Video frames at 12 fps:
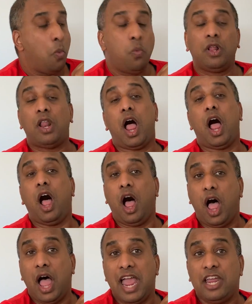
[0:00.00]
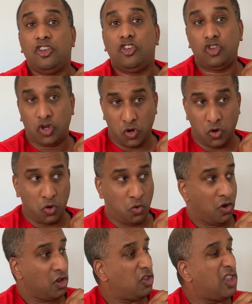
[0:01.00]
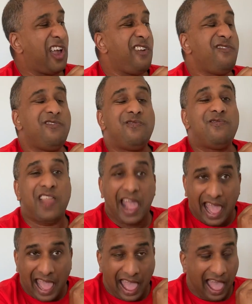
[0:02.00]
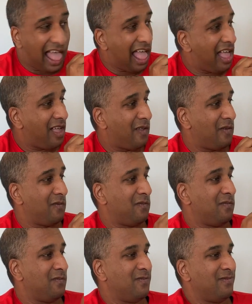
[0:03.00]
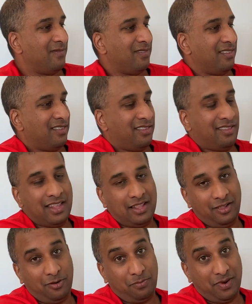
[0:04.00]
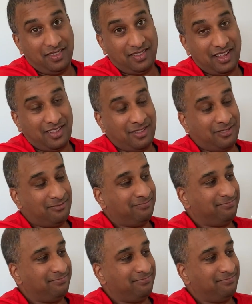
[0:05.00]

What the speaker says: Well, I do, so there, said the little princess.